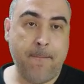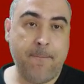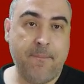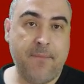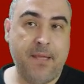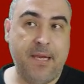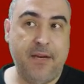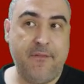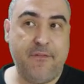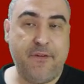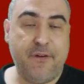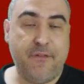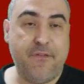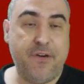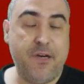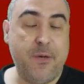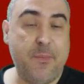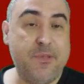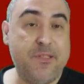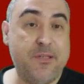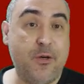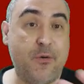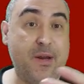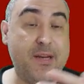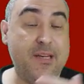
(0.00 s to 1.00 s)
And if a verb
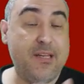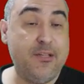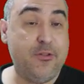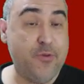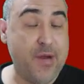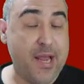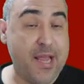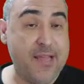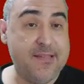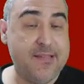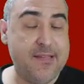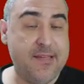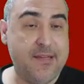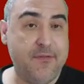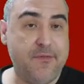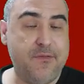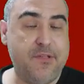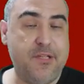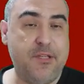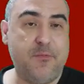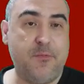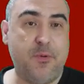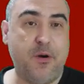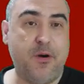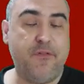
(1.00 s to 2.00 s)
is already transitive,
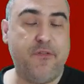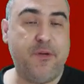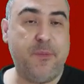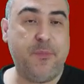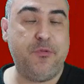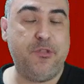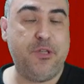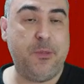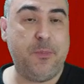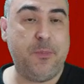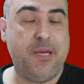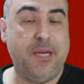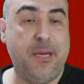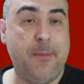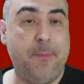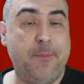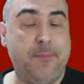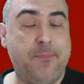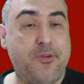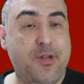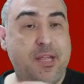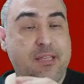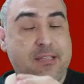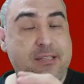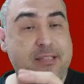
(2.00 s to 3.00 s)
this morpheme typically
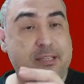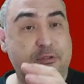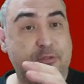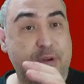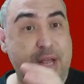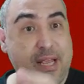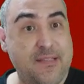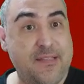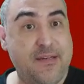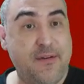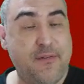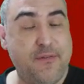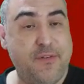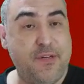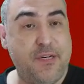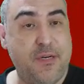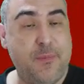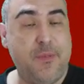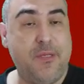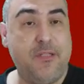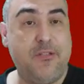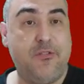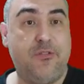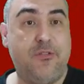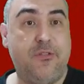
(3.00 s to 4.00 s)
takes the transitive
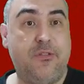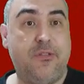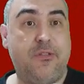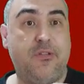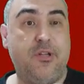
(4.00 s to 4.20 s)
verb and